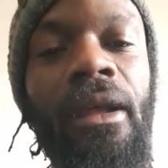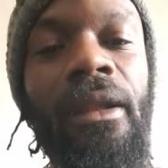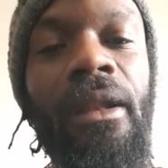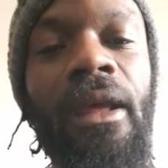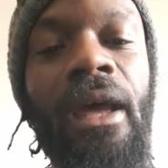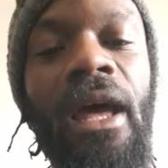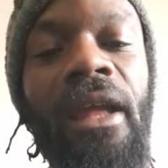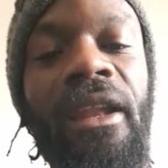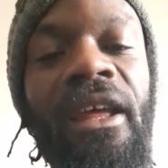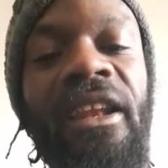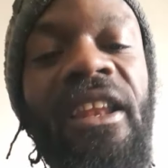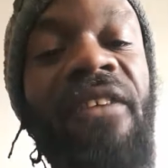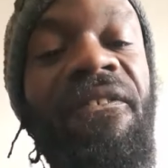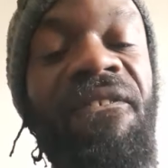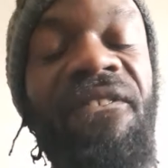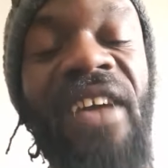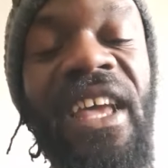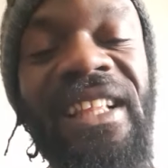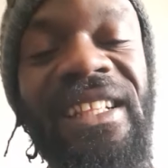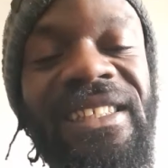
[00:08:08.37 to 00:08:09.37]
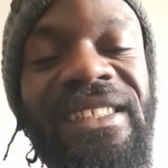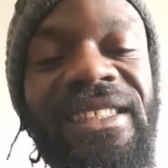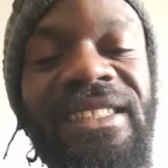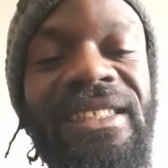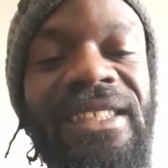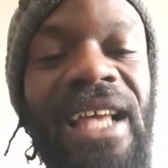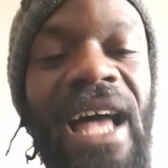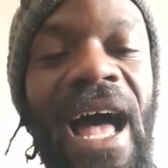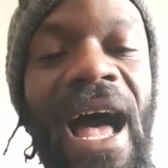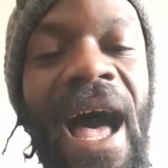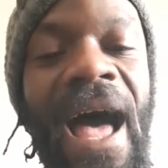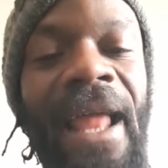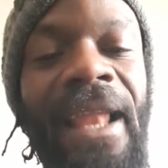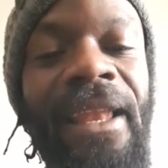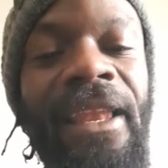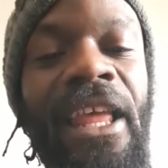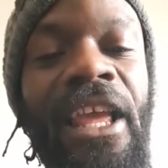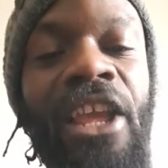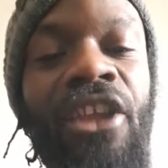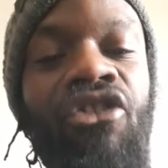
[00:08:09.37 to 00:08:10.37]
the defense
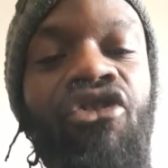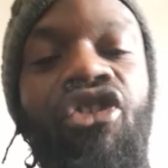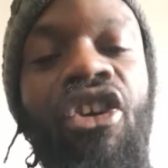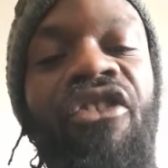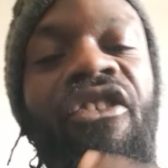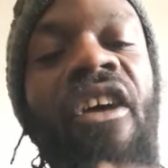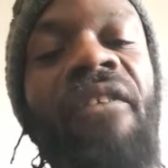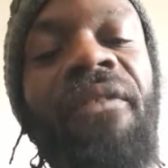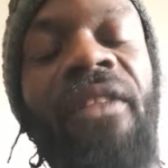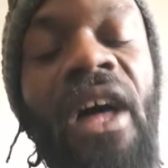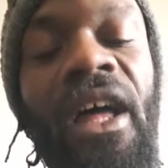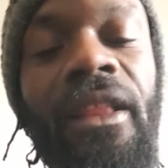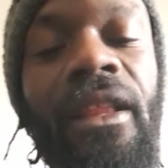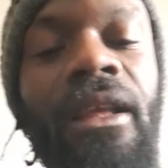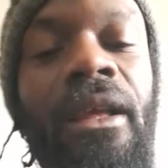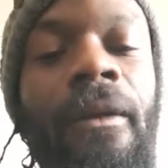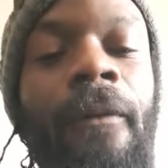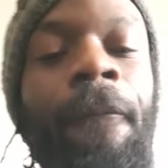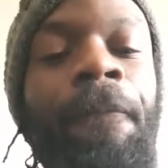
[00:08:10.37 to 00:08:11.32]
and the interest of that.